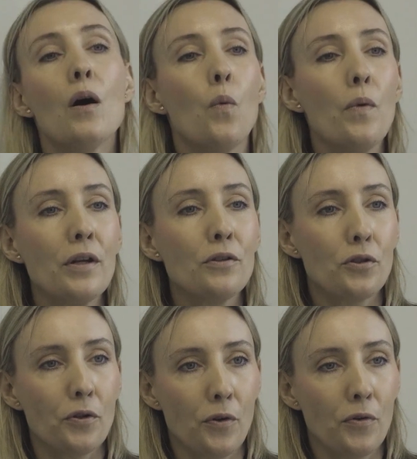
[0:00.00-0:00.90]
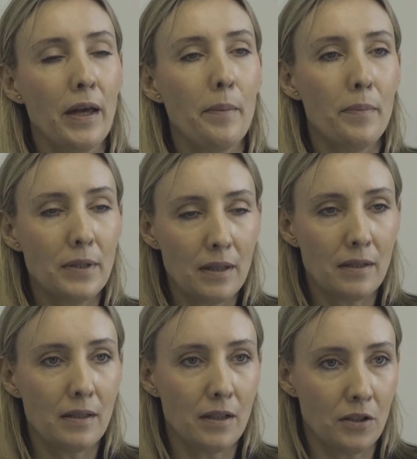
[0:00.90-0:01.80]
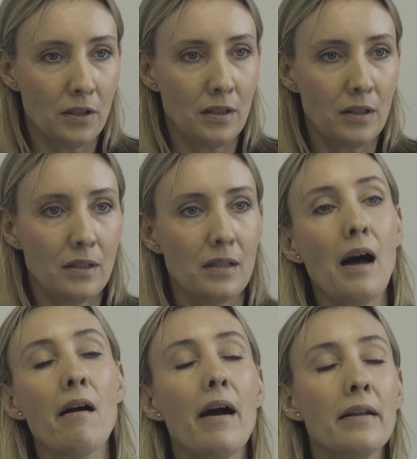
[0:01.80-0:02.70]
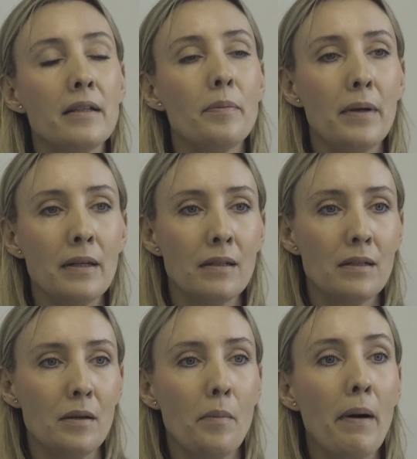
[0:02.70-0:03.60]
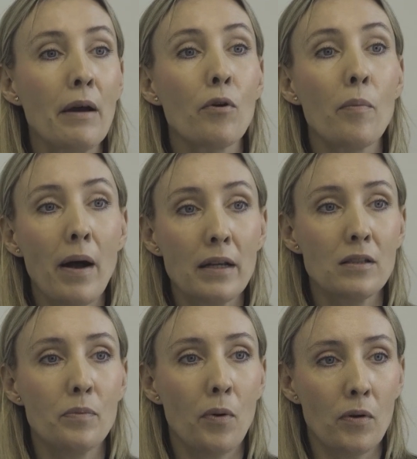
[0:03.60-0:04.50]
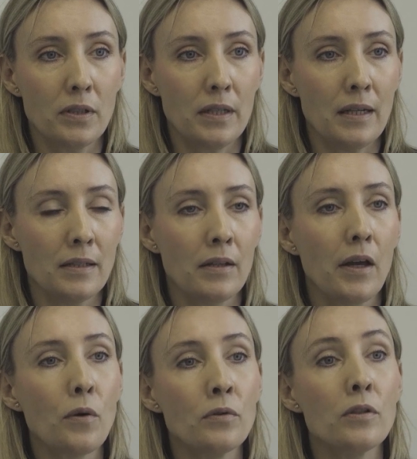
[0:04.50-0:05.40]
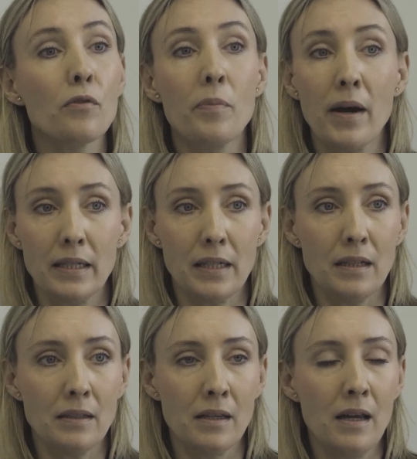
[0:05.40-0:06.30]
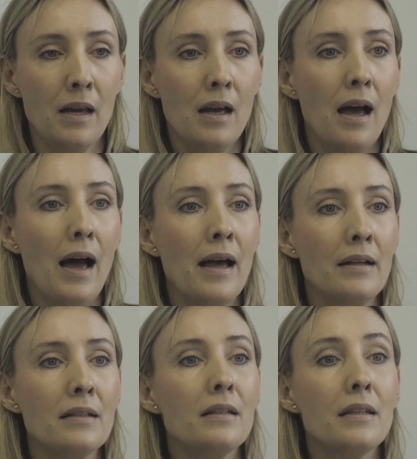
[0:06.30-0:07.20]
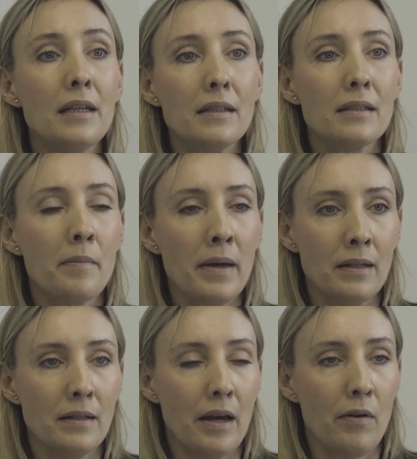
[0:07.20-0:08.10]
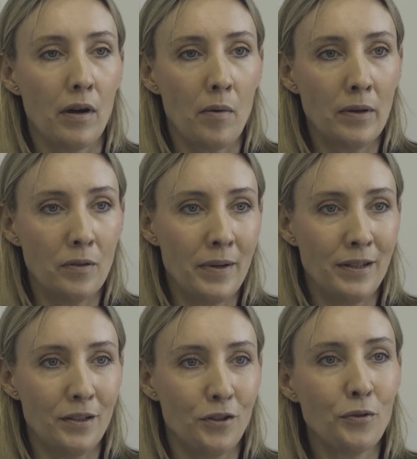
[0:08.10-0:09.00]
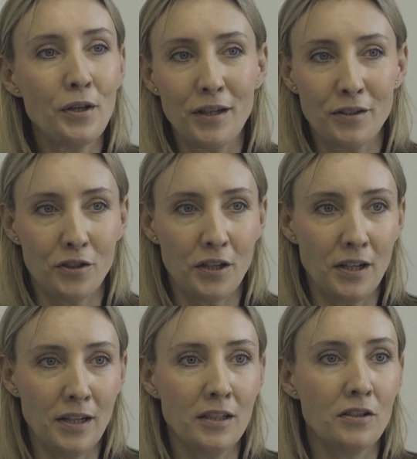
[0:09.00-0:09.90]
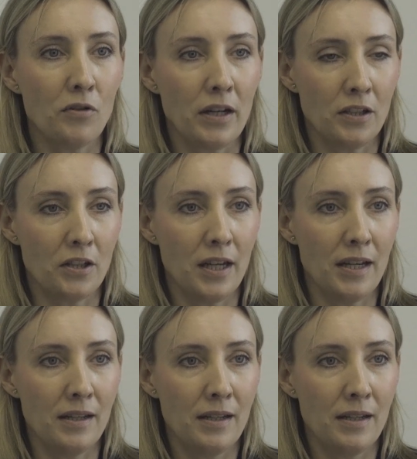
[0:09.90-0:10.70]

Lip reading: We ensure that business decisions are underpinned by robust policies and codes of practice, and these cement our commitment to ESG strategy.